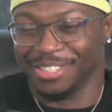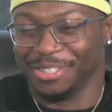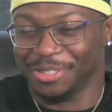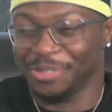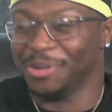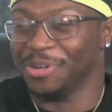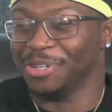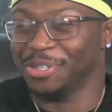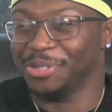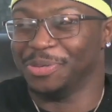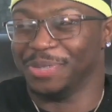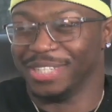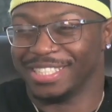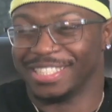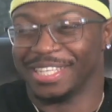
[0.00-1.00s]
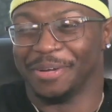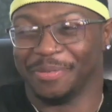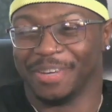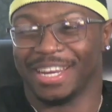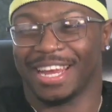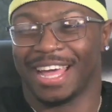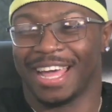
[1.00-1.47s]
So, you gonna do it something that
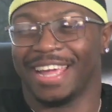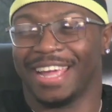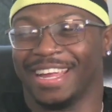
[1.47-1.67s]
like, I ain't.